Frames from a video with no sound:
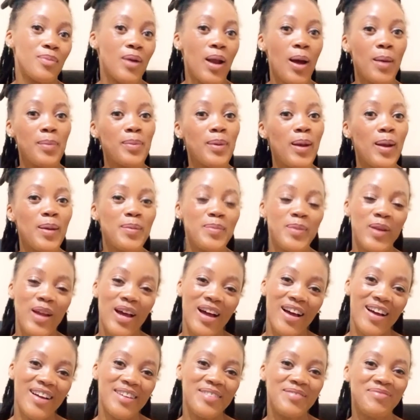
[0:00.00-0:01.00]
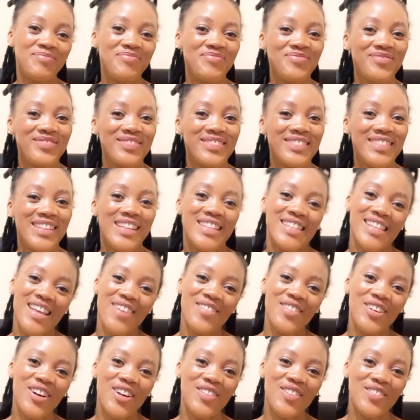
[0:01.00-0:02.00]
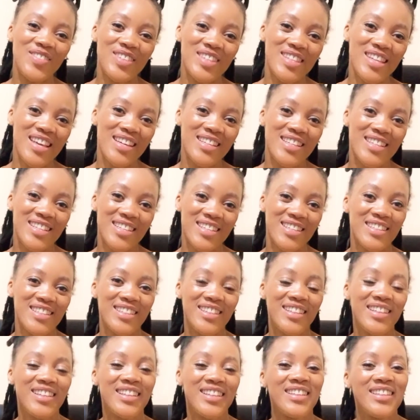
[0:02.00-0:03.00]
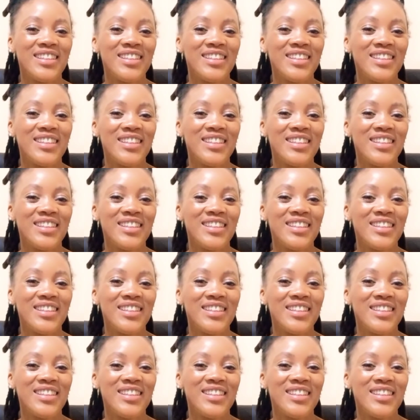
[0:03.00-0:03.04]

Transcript: blah blah blah. Let's have a conversation.